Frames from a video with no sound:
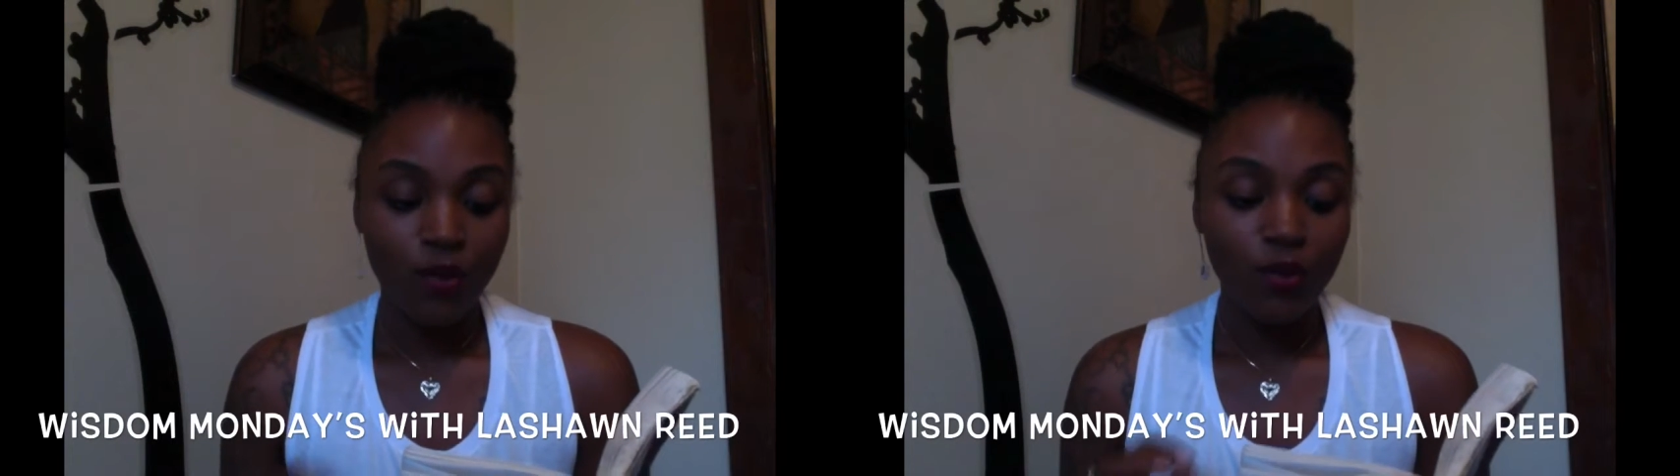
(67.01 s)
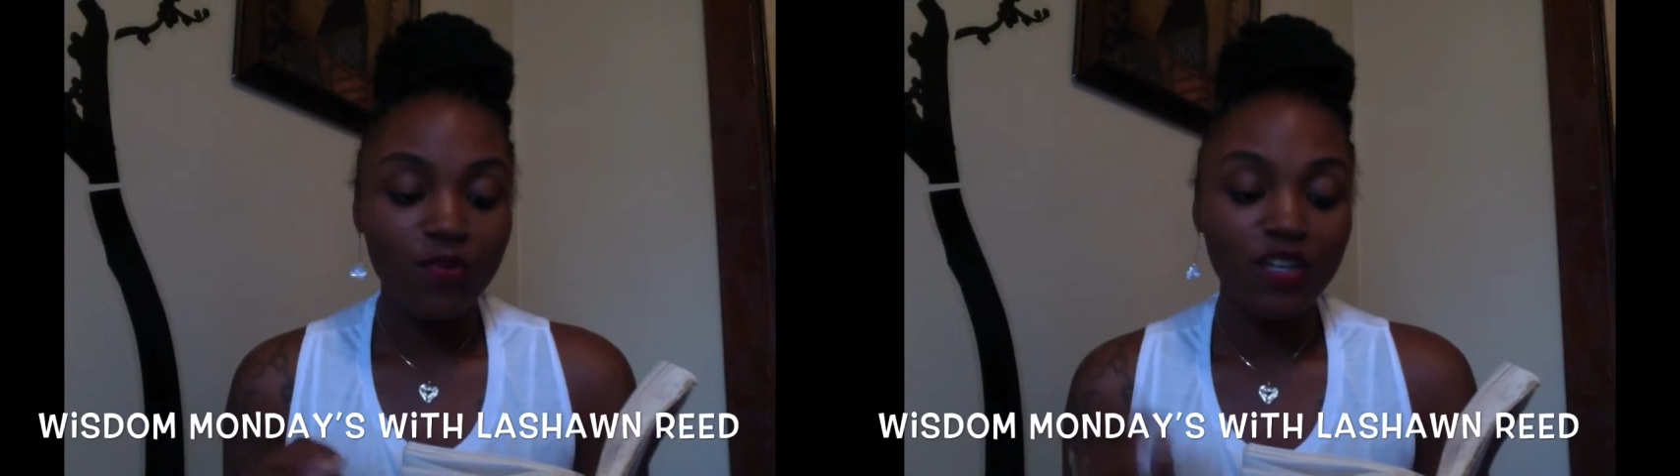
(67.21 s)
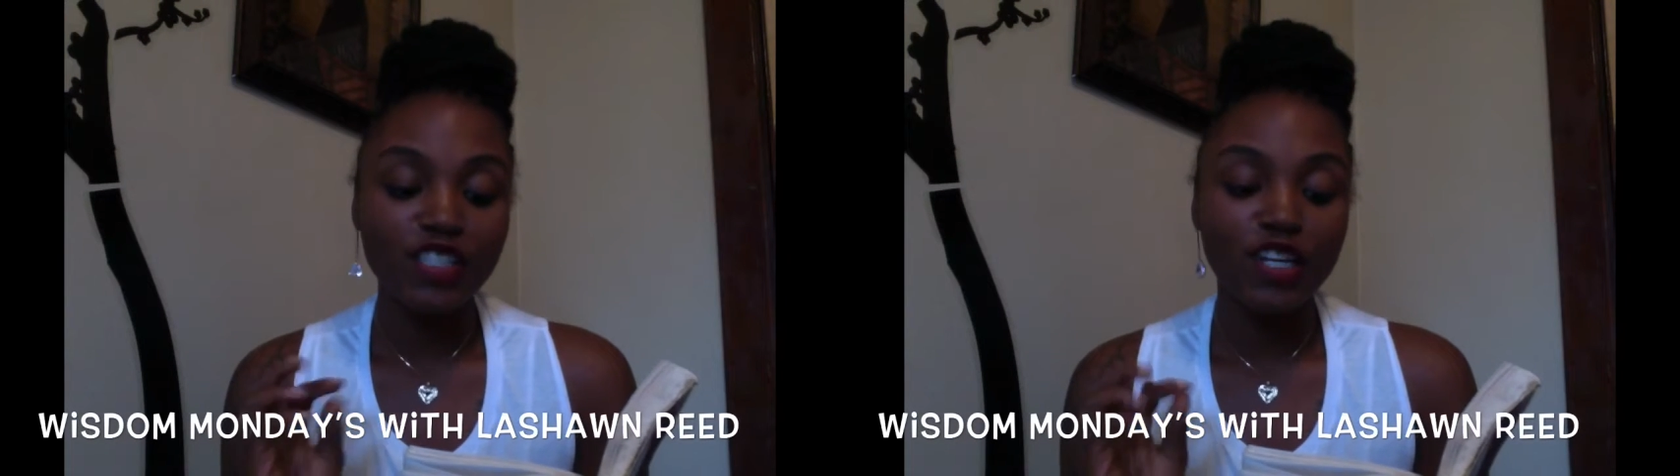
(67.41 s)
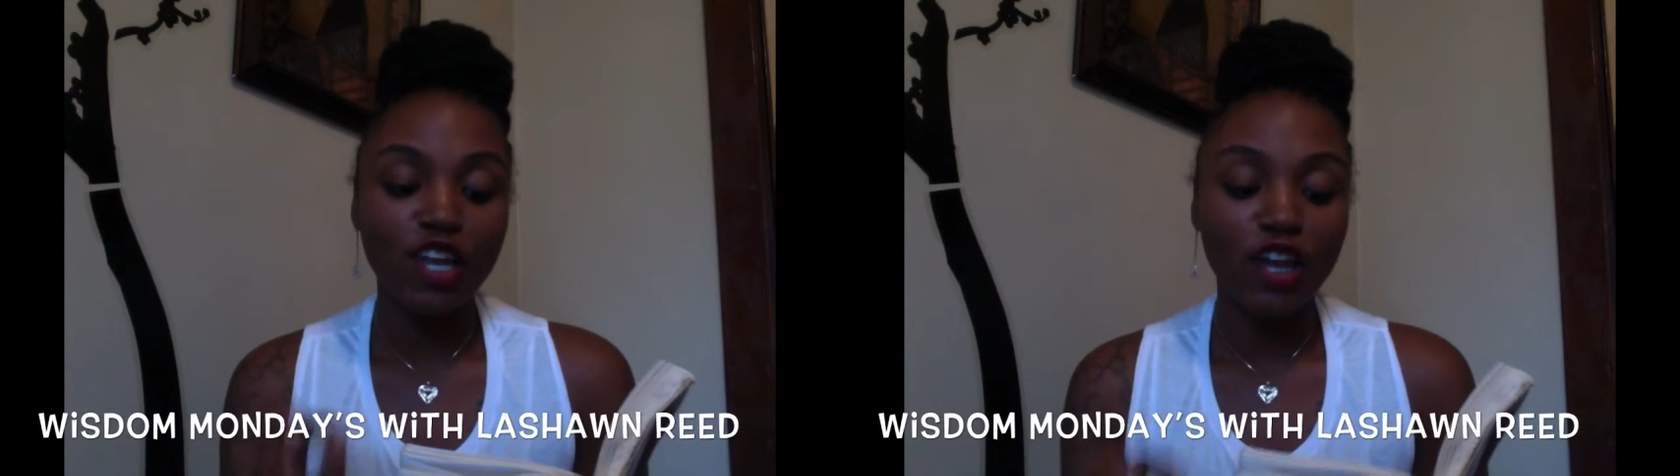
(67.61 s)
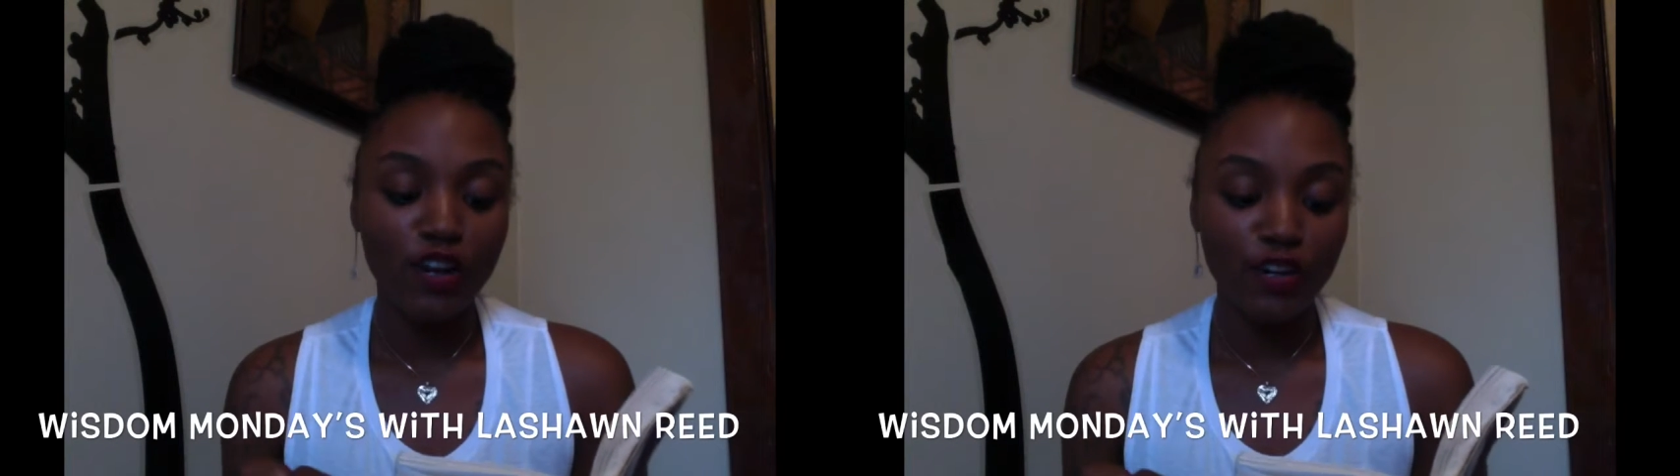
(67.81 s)
We must
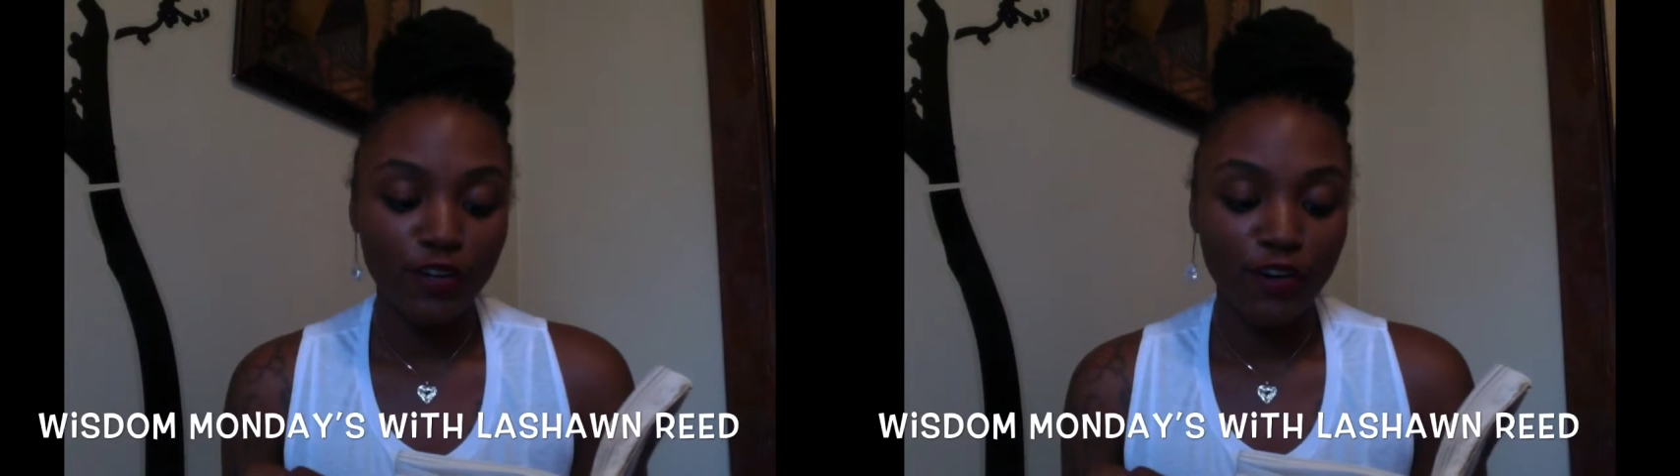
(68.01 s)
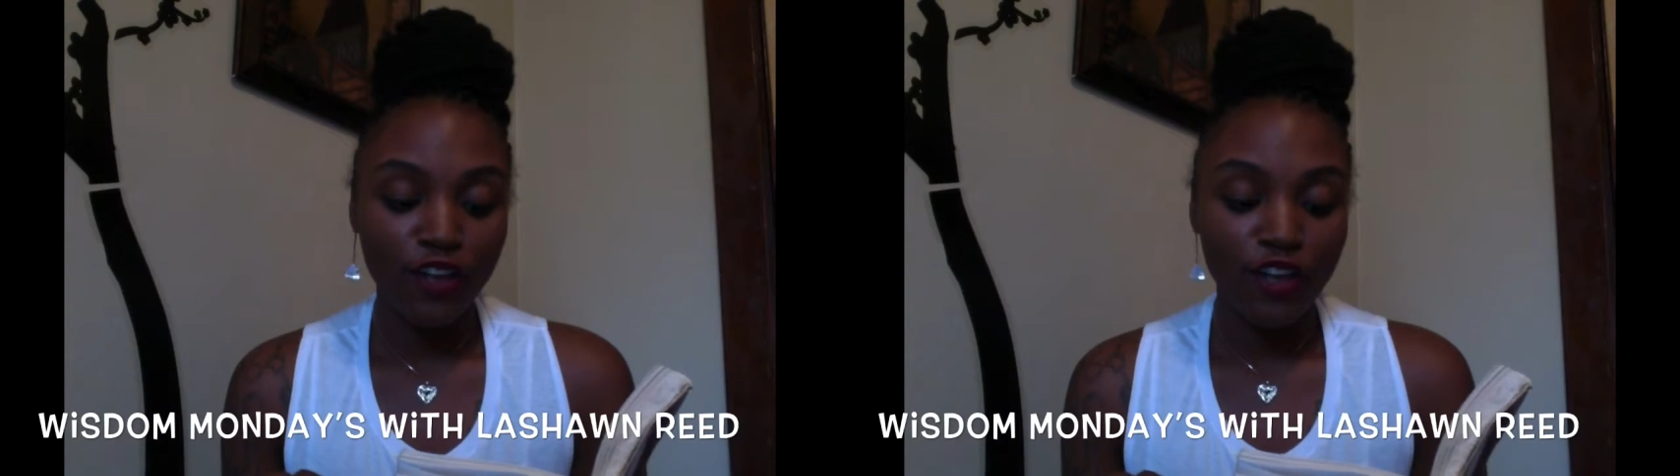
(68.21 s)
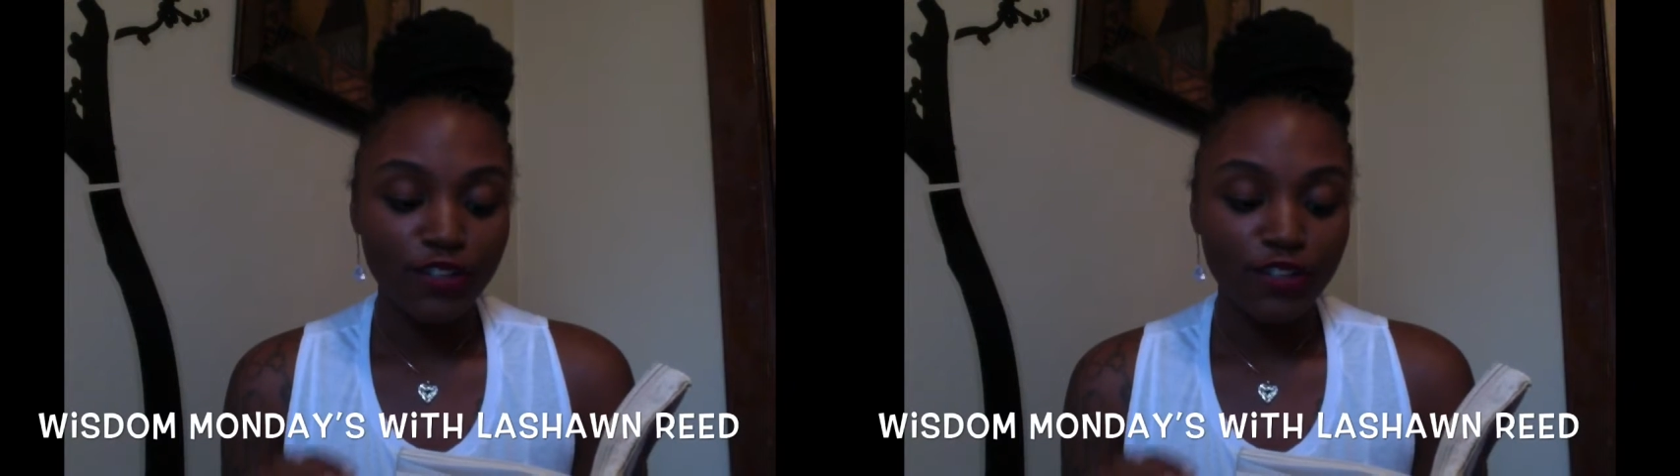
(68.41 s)
learn